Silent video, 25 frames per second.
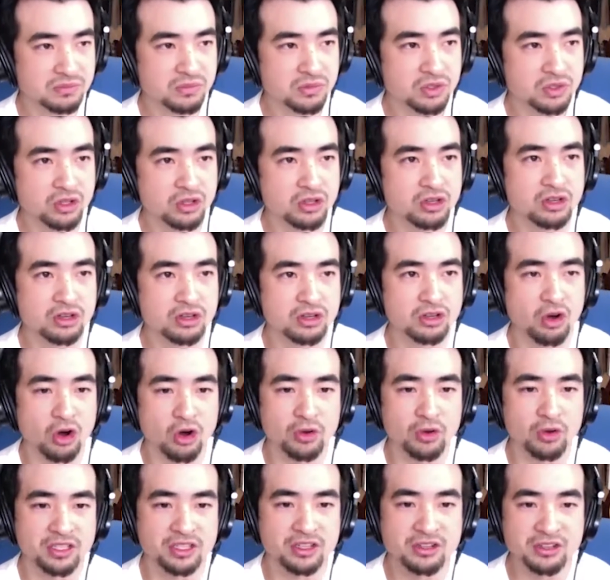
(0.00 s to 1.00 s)
you
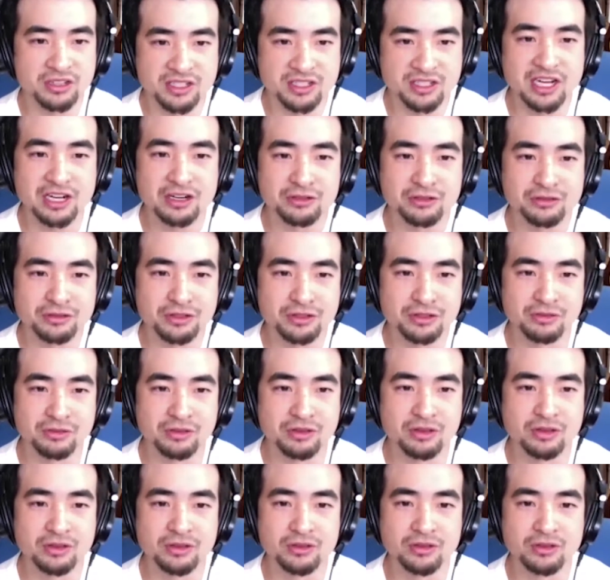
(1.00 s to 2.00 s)
owe it to yourself to
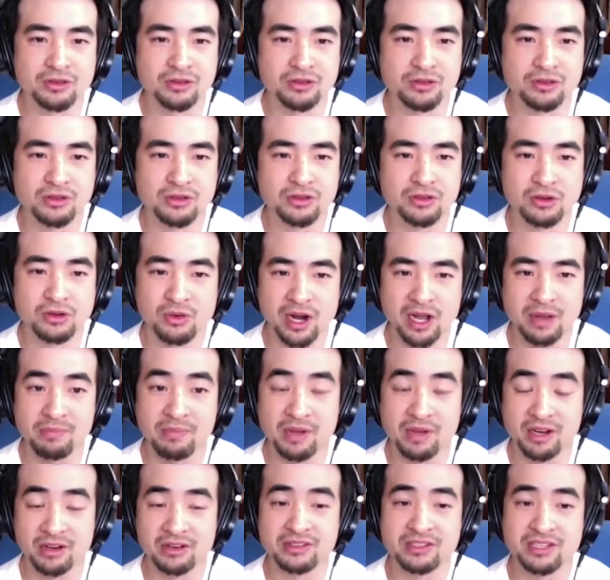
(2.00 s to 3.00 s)
do right
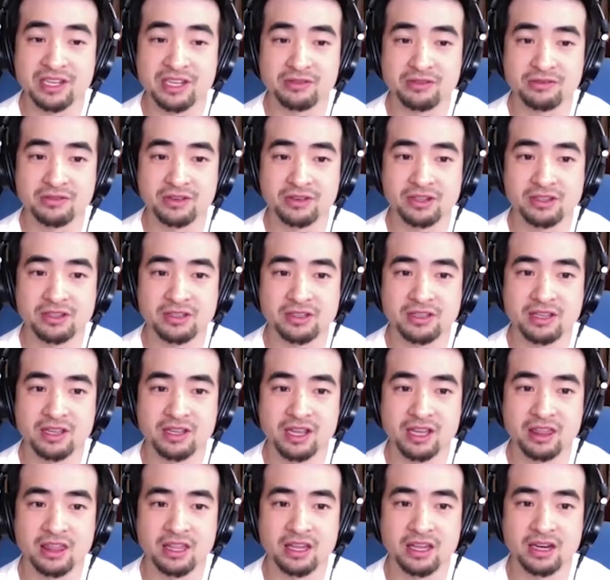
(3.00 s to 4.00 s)
by yourself first,
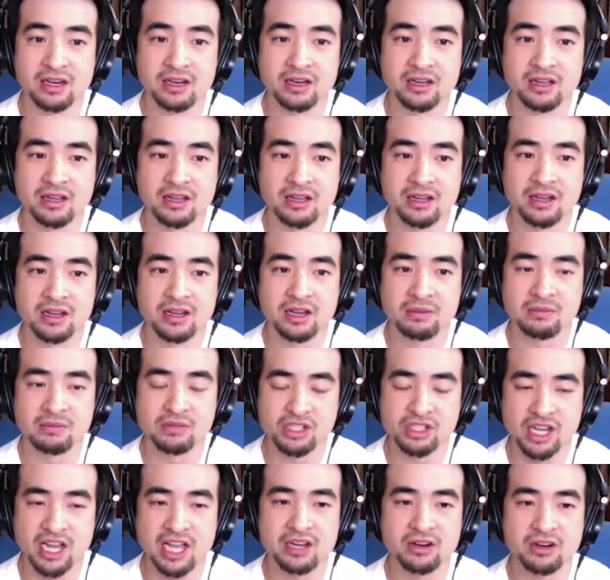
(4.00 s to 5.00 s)
and then
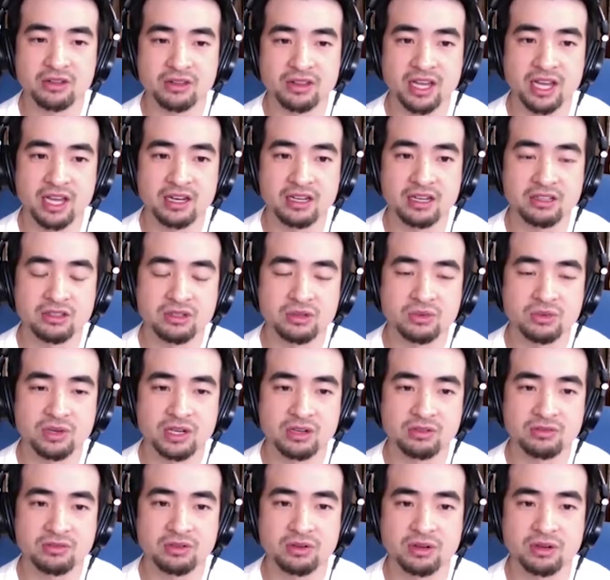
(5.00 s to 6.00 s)
channel that into
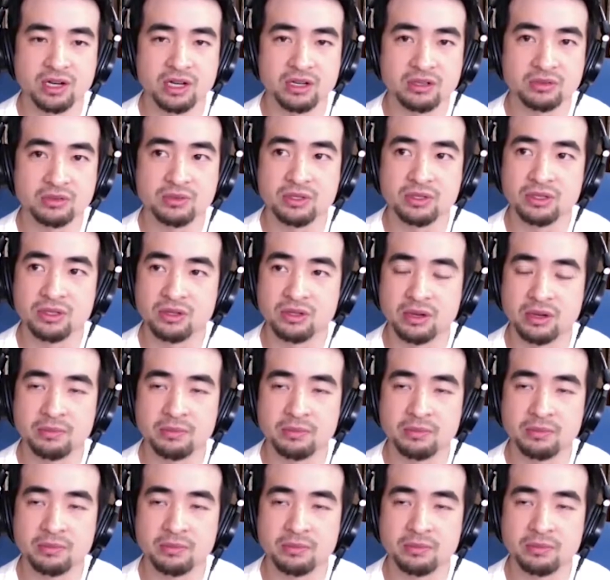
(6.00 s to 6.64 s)
whatever else we do.